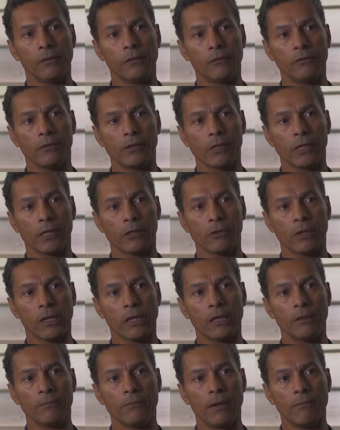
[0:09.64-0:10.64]
Very
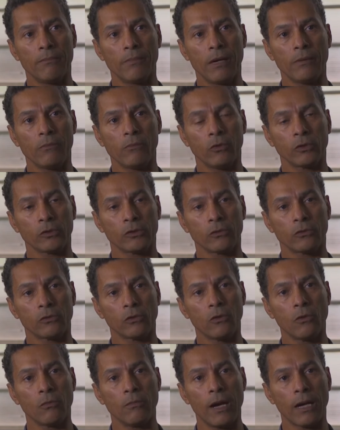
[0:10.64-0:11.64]
quickly, my mom wanted to
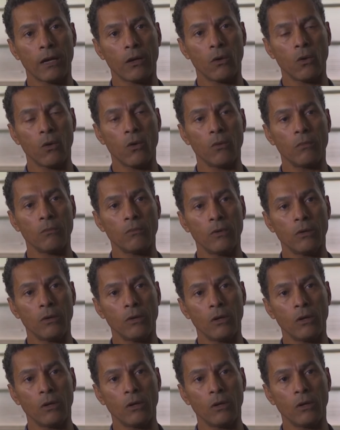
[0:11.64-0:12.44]
go back home